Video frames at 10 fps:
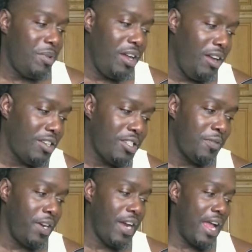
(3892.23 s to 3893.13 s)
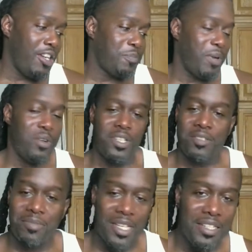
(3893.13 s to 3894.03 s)
one of my uncles is very
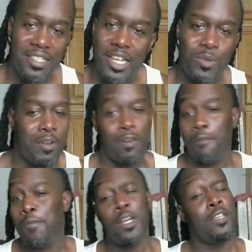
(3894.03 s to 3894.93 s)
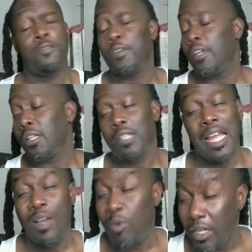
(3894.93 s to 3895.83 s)
outspoken and said what the fuck he
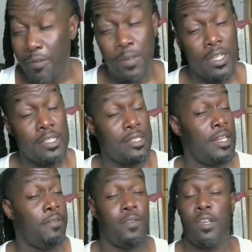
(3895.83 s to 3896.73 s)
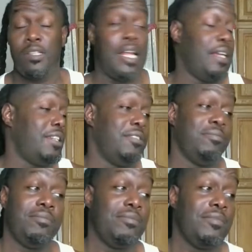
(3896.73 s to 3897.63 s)
feels like when he fucking said feels
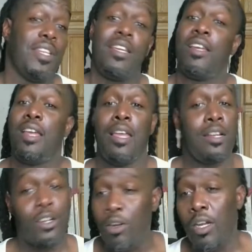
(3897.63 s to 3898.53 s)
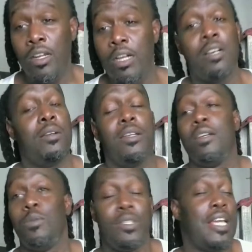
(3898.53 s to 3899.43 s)
like it. And growing
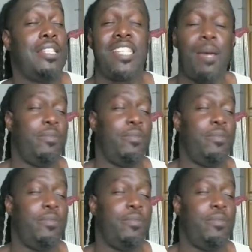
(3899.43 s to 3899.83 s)
up with